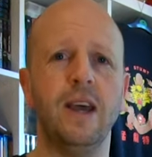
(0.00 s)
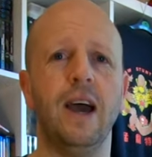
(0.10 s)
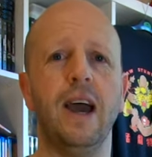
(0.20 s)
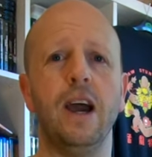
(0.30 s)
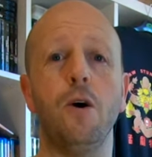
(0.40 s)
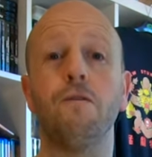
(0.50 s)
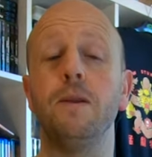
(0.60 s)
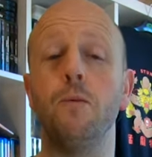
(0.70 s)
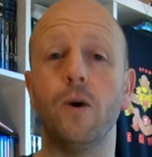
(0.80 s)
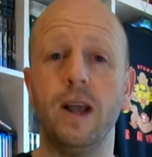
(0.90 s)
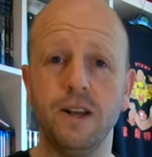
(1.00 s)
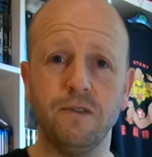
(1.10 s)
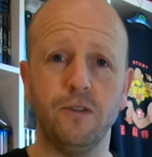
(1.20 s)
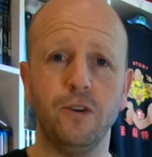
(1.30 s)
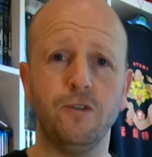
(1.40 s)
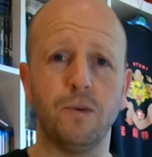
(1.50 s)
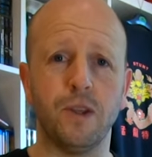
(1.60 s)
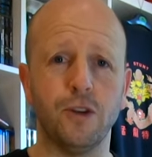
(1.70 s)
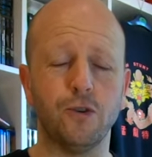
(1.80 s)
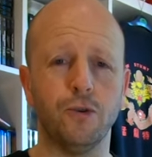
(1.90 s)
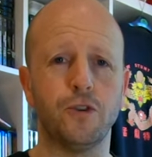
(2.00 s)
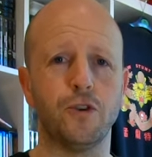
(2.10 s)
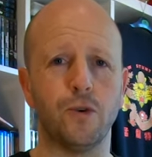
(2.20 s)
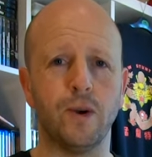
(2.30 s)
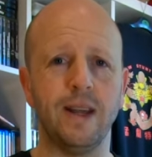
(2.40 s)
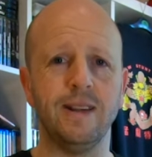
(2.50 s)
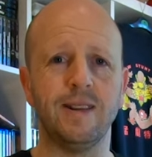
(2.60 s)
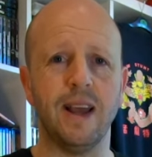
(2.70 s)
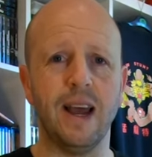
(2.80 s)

hopefully more interviews with untold stories,